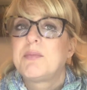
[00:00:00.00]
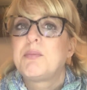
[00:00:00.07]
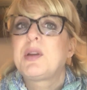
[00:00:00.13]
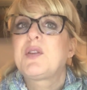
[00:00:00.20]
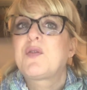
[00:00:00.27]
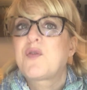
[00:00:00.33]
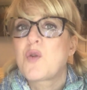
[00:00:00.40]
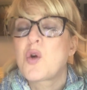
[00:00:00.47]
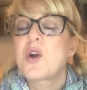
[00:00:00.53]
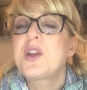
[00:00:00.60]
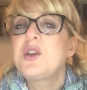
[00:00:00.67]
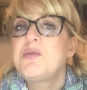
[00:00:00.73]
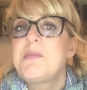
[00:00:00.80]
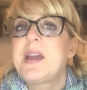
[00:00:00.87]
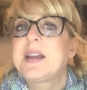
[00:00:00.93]
before
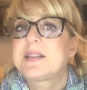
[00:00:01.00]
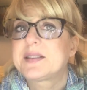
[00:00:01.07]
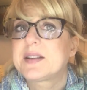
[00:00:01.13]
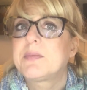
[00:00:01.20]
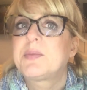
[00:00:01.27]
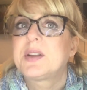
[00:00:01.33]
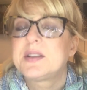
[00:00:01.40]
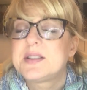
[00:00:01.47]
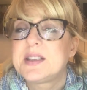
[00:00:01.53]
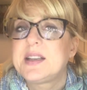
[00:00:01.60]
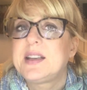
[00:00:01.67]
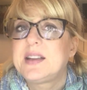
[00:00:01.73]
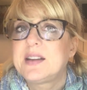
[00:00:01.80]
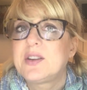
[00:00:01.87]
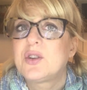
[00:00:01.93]
you make something to
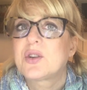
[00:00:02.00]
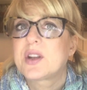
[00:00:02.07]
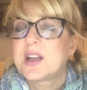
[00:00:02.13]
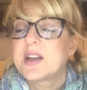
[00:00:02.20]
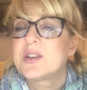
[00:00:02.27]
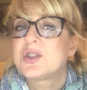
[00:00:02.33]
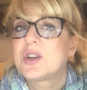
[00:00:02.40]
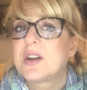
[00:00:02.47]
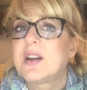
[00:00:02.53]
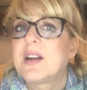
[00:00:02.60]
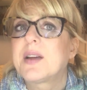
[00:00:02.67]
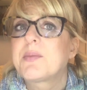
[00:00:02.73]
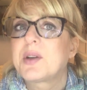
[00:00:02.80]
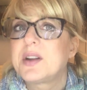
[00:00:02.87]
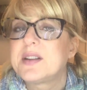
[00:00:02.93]
eat in your kitchen, and
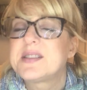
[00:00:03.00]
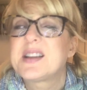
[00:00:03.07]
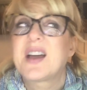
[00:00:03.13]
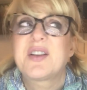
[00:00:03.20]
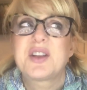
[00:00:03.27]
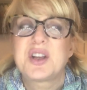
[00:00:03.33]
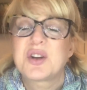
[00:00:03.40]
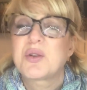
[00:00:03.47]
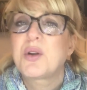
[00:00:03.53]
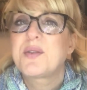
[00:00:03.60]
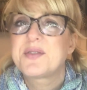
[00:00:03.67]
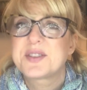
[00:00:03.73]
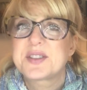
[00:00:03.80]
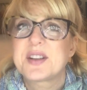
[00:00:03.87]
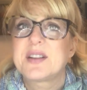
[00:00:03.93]
I'm going to tell you, you're all
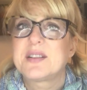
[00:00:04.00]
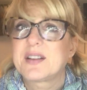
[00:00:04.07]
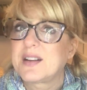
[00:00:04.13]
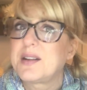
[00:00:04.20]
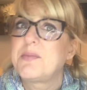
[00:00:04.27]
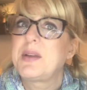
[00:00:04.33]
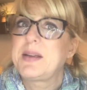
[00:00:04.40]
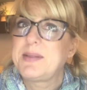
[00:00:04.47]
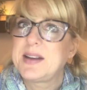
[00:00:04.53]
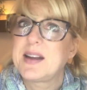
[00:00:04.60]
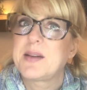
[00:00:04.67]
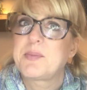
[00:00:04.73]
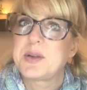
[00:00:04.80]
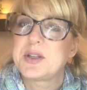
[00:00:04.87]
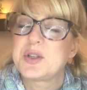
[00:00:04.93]
of a sudden going to maybe
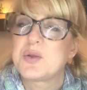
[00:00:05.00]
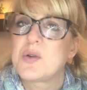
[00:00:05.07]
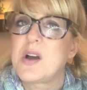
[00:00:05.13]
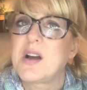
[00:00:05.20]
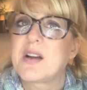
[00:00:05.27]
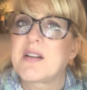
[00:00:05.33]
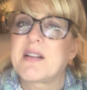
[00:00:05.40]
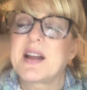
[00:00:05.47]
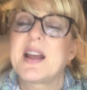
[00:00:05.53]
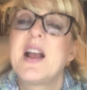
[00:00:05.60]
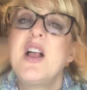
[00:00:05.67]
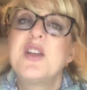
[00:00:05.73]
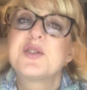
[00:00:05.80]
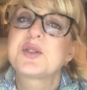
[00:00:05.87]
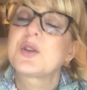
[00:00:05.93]
not be too hungry.
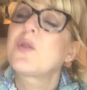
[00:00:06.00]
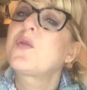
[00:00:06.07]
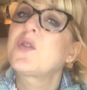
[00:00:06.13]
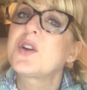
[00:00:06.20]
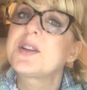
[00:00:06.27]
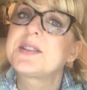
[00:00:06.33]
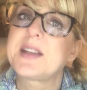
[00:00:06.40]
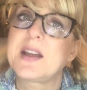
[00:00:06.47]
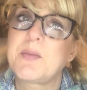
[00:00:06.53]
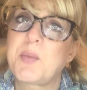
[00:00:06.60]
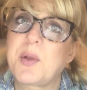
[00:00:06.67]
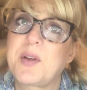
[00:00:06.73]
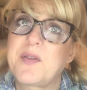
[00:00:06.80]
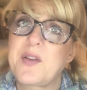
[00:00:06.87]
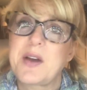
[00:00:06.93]
So for
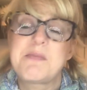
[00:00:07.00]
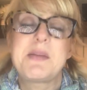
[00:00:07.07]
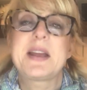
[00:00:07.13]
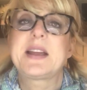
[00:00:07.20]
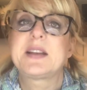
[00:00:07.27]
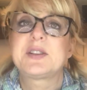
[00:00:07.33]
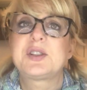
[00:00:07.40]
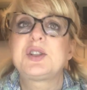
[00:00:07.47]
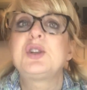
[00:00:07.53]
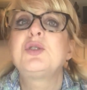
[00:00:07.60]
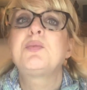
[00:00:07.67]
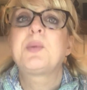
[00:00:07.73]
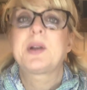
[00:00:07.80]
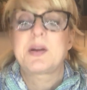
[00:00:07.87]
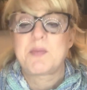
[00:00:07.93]
example, if I'm making
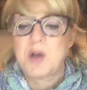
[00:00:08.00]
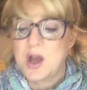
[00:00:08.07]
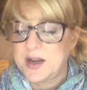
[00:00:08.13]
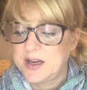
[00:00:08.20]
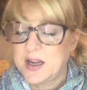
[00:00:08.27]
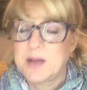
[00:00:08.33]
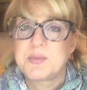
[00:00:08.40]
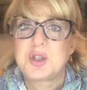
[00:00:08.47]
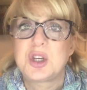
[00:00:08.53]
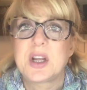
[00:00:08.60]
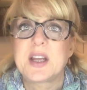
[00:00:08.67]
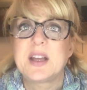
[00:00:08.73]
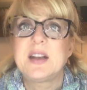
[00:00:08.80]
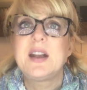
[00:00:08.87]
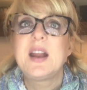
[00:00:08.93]
soup and I'm cutting up
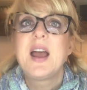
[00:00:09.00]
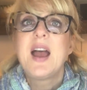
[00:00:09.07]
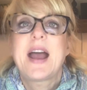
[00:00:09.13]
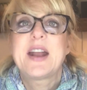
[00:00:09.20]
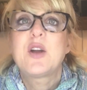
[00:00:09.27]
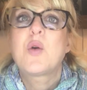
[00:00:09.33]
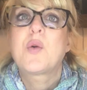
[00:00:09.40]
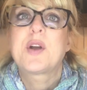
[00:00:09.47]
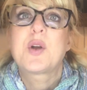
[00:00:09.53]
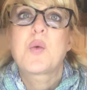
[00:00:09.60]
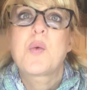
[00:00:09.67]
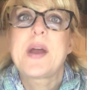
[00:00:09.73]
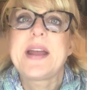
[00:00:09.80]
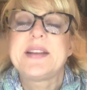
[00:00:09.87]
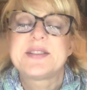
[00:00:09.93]
chicken, I don't want to
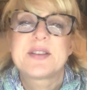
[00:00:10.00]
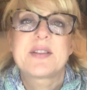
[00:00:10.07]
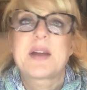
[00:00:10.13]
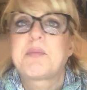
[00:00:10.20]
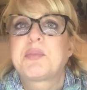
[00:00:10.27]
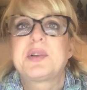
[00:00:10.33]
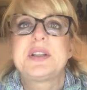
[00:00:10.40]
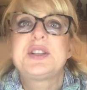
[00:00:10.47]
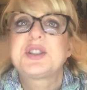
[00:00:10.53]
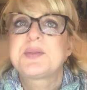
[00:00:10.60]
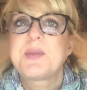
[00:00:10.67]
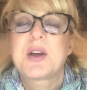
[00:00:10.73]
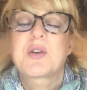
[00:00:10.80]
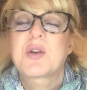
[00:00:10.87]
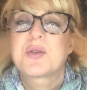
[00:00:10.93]
wait until that bleach
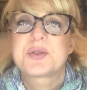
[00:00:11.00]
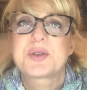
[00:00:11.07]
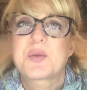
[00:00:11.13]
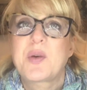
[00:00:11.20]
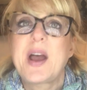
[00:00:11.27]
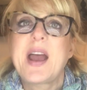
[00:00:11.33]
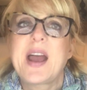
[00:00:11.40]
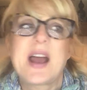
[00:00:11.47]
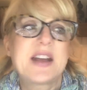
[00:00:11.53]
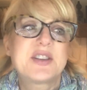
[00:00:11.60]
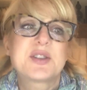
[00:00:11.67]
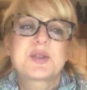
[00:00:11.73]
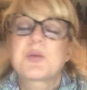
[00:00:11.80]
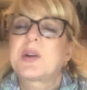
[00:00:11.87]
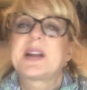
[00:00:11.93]
smell goes away. I
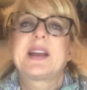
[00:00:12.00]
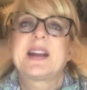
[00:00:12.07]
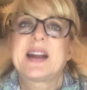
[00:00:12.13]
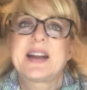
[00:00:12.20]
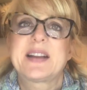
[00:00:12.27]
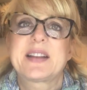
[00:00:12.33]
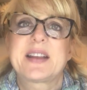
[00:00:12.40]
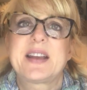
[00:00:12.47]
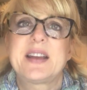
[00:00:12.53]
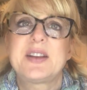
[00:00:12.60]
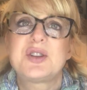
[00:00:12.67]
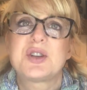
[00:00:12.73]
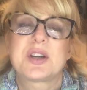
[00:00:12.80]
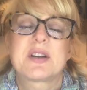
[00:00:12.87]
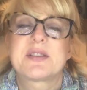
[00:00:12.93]
just want to get out of the
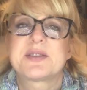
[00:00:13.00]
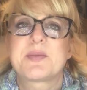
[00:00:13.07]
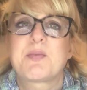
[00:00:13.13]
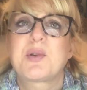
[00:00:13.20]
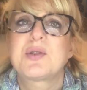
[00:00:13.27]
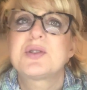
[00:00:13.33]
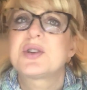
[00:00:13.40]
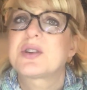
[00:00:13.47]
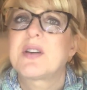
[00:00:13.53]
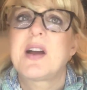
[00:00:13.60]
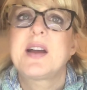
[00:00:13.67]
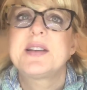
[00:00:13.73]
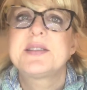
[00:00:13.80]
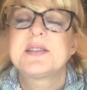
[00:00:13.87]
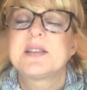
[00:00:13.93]
kitchen because it burns your
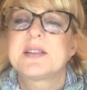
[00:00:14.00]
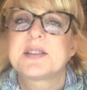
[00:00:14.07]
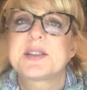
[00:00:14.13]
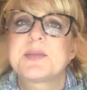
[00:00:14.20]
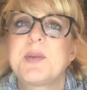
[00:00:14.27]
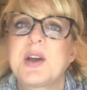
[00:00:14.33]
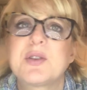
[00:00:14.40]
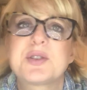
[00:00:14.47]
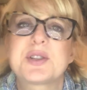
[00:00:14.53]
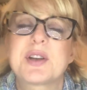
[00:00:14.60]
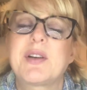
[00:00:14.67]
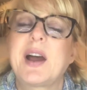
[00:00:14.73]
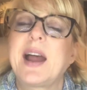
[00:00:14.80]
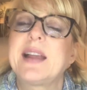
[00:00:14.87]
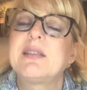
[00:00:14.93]
eyes and it smells. So
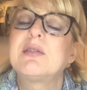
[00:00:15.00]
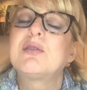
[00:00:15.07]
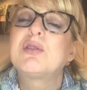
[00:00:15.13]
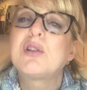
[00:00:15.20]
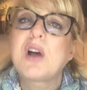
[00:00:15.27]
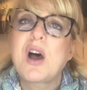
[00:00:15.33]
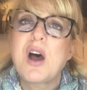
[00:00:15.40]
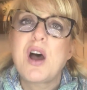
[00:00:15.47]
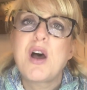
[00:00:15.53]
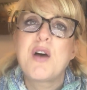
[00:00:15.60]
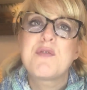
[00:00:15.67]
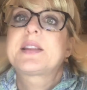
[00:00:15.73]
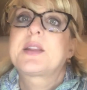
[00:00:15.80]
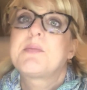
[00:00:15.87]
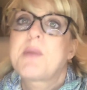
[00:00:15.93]
I
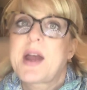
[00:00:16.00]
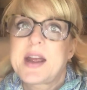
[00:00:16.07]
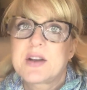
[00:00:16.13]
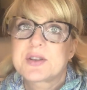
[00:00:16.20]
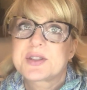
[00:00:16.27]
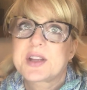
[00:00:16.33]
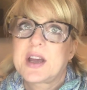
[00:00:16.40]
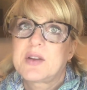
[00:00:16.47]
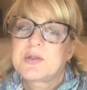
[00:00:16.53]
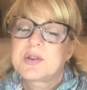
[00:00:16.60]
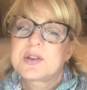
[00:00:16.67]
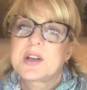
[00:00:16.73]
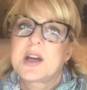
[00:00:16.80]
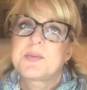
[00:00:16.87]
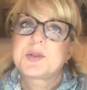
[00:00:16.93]
love the Myers
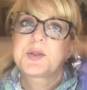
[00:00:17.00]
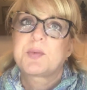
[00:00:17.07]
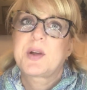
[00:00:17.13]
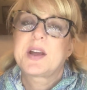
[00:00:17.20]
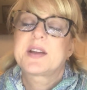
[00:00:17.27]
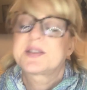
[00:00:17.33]
countertop spray